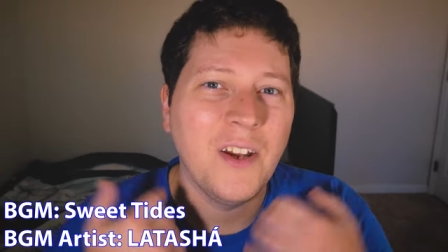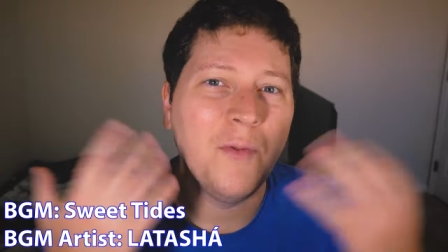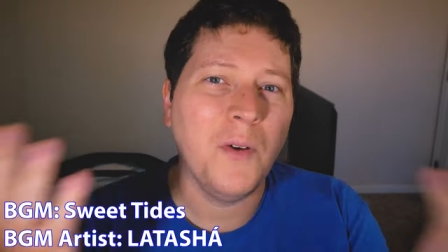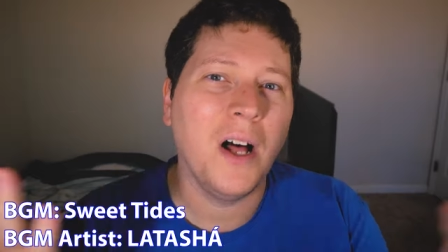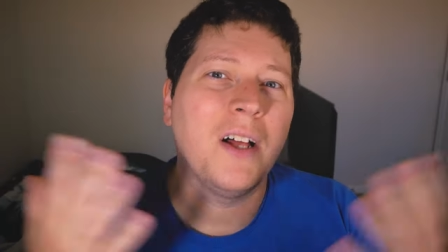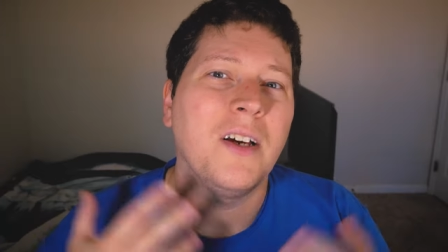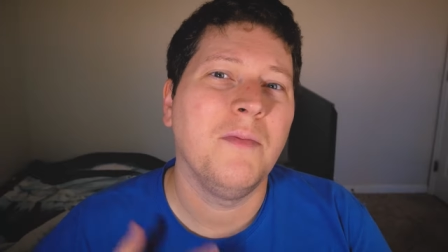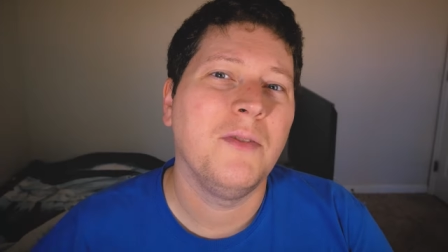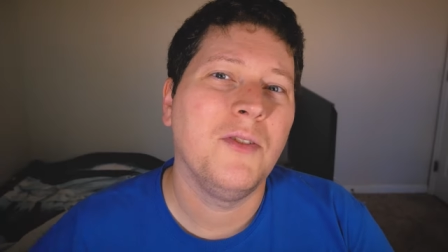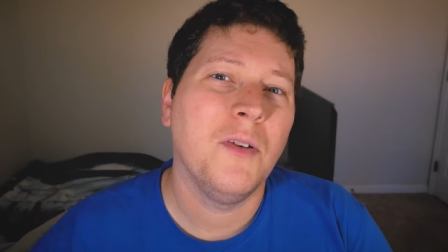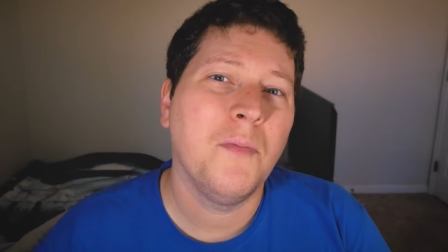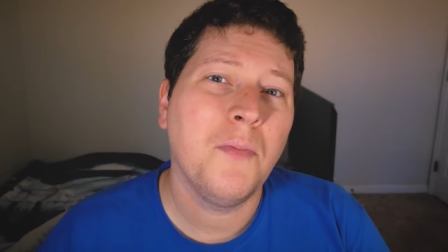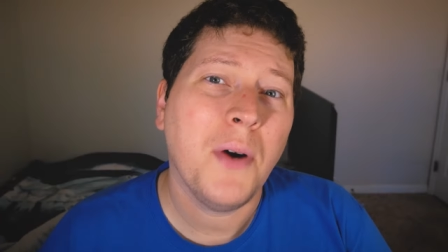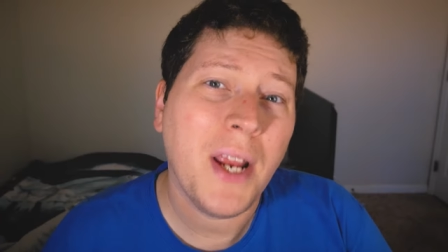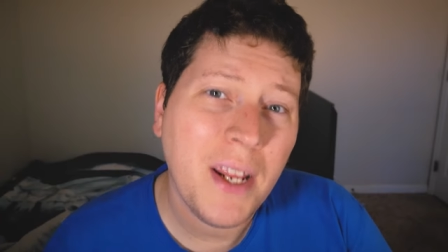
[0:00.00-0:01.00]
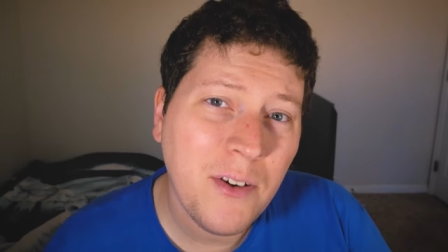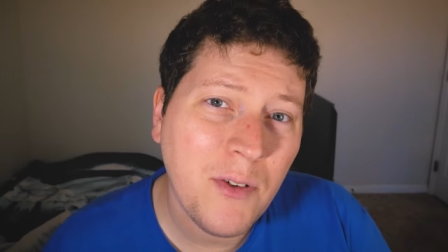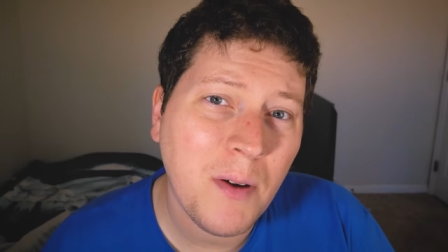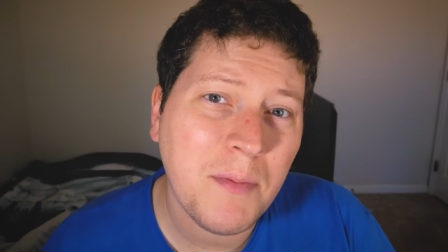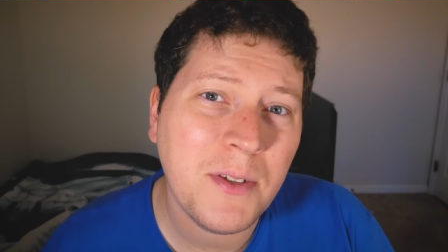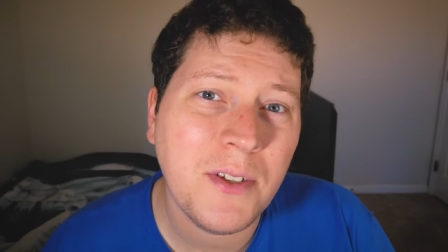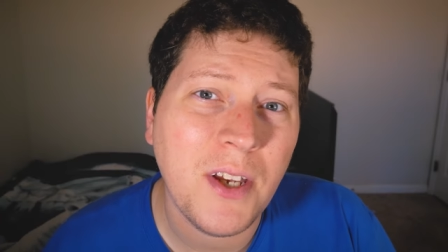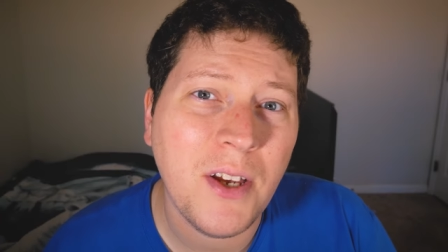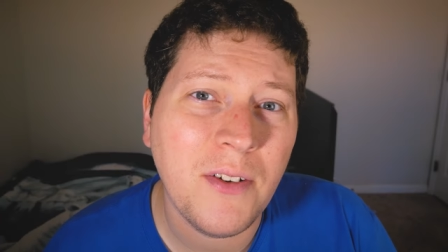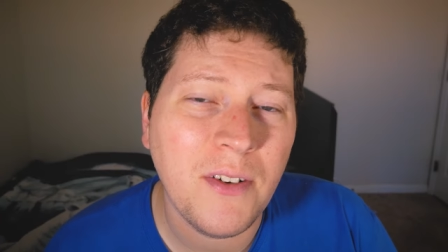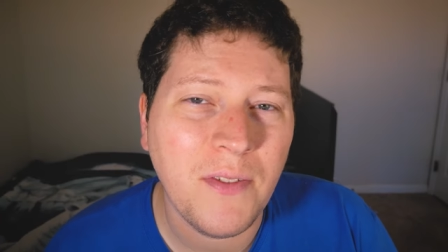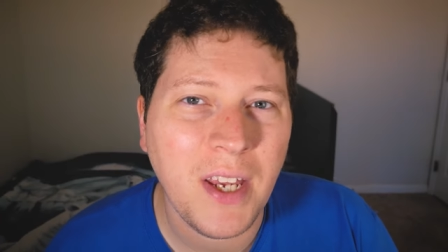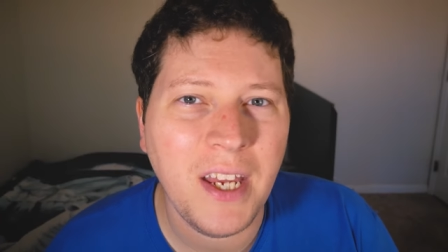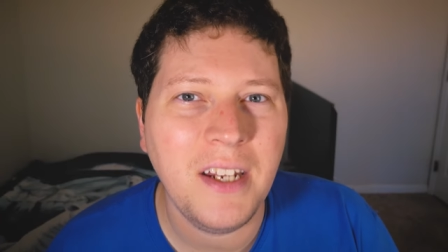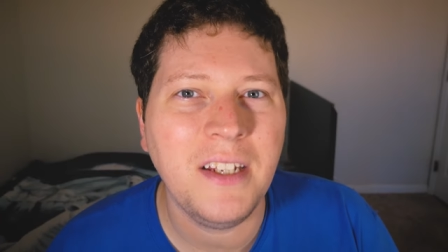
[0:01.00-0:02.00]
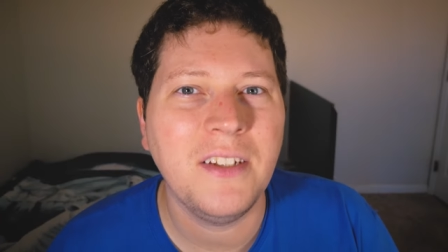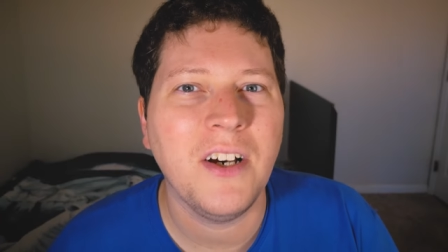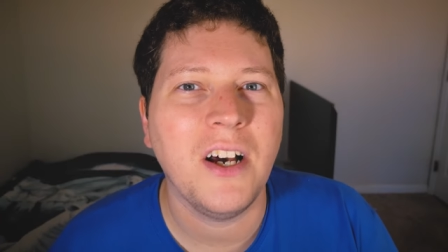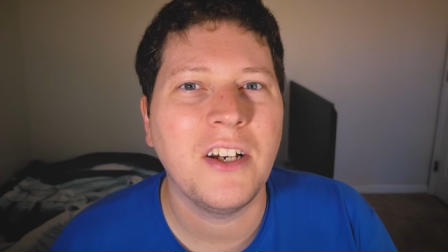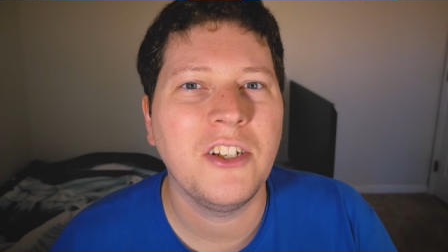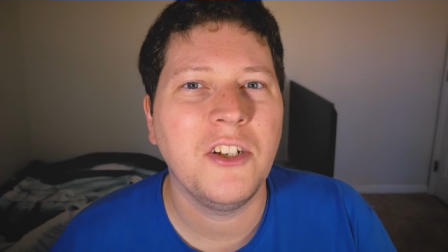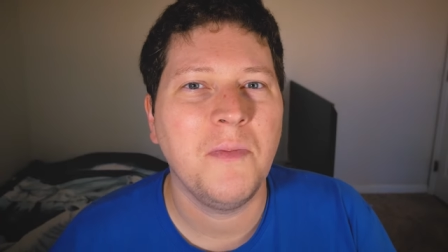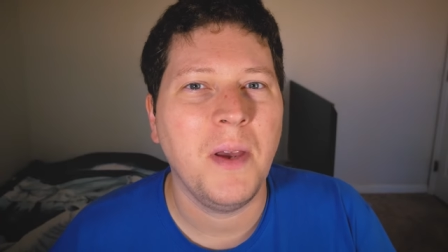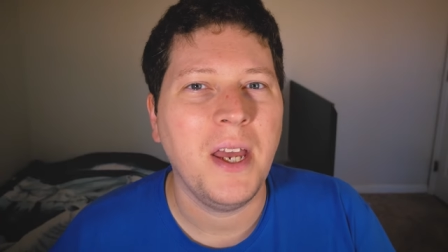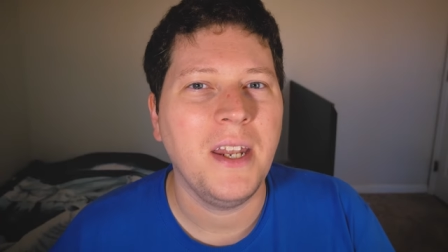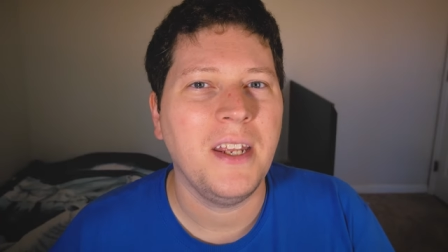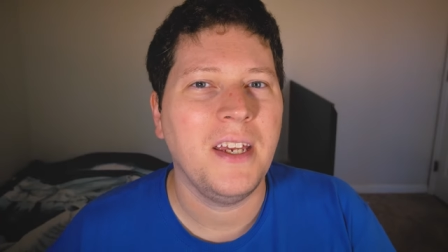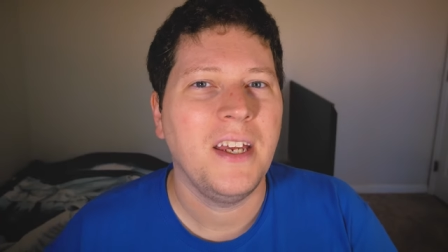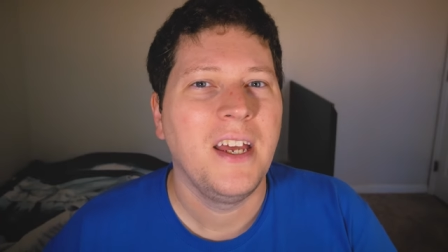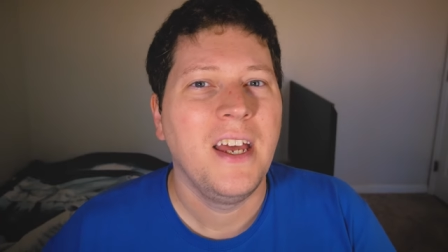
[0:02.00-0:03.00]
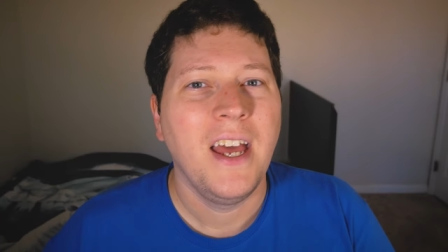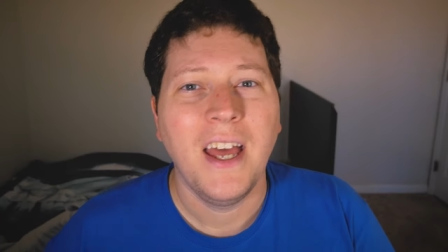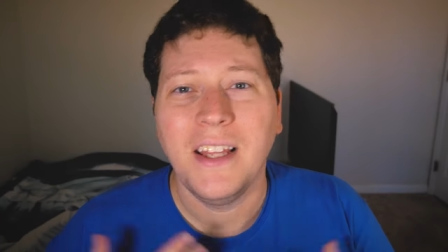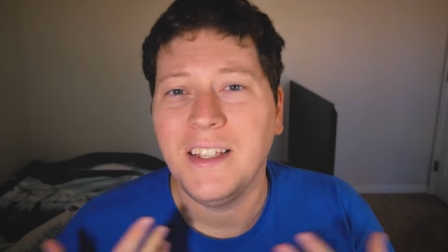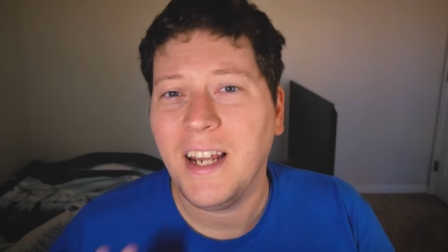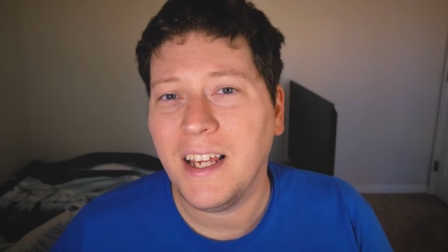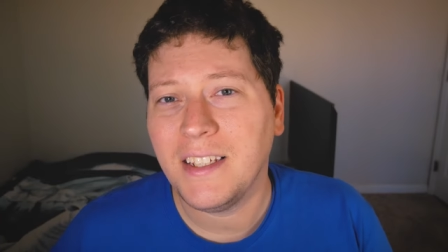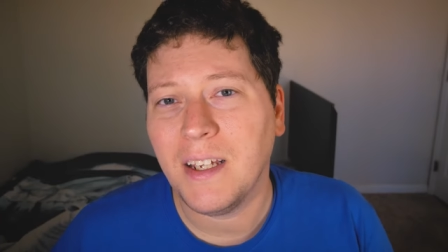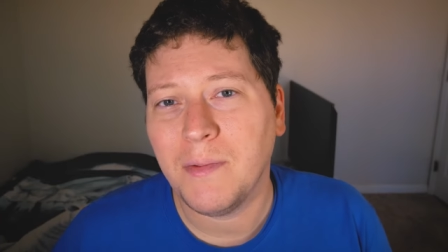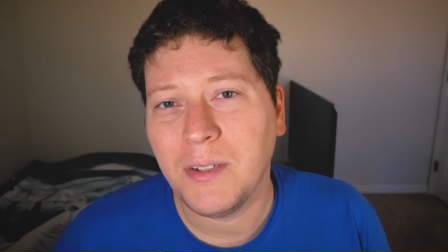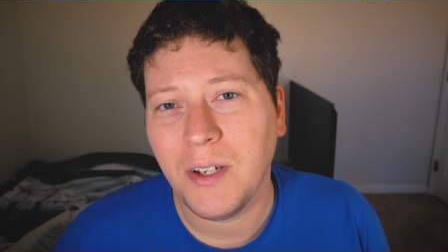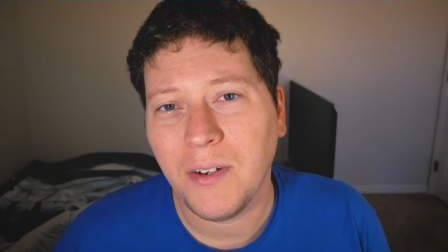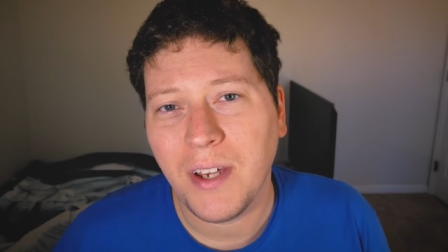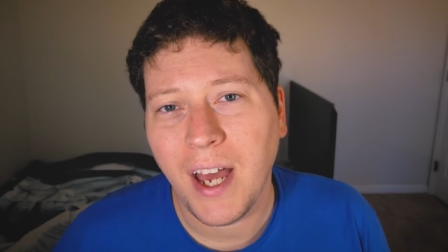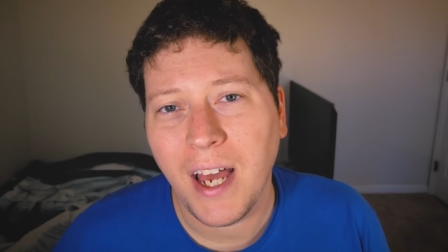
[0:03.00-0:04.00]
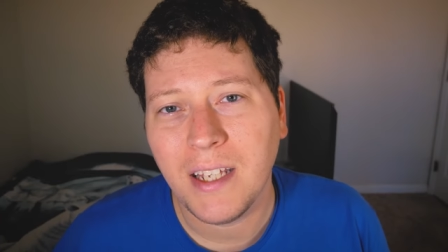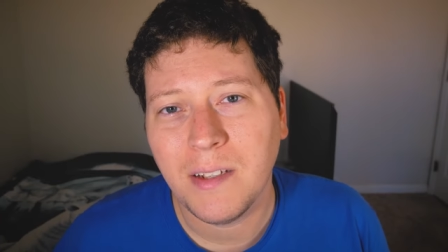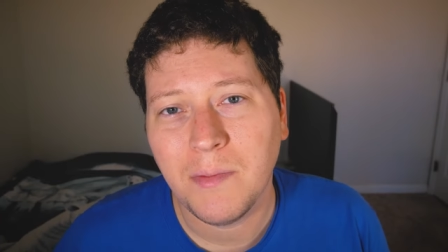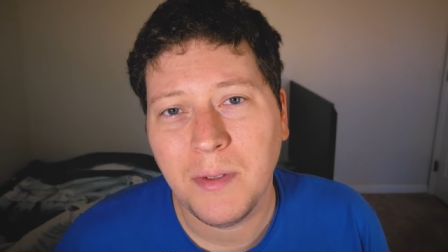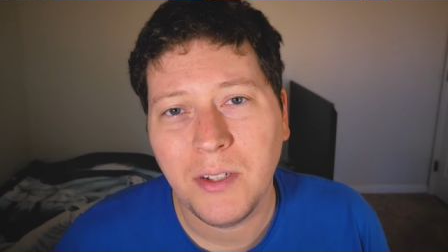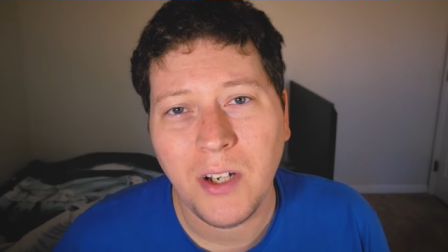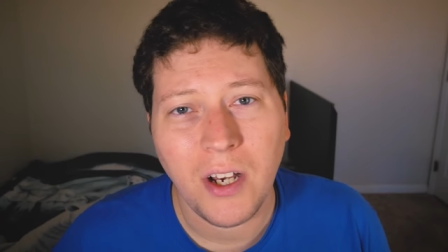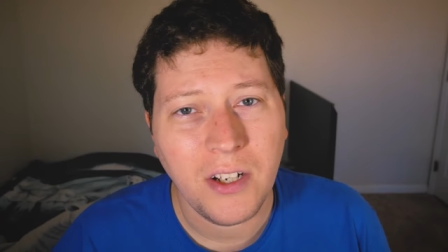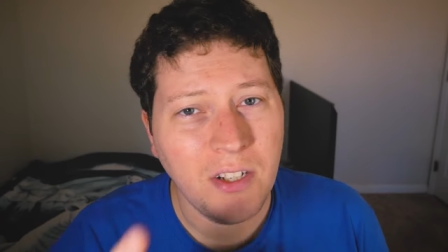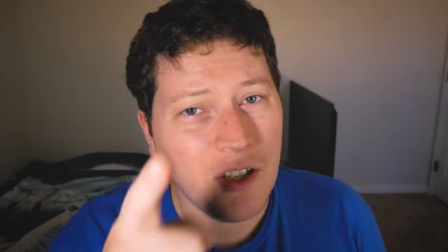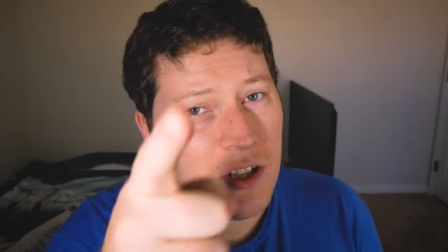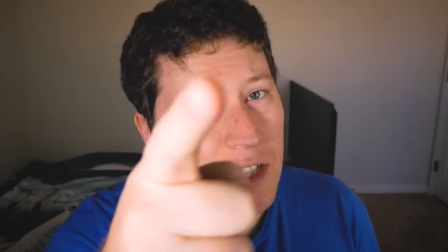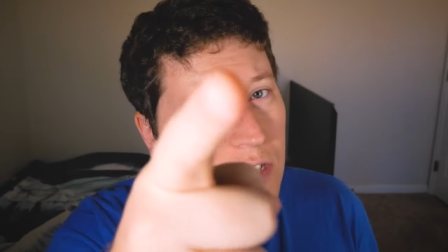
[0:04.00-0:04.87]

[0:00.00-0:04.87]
Welcome to a brand new episode of Andy Talks Japandy. In today's episode, guys, I'm going to be talking to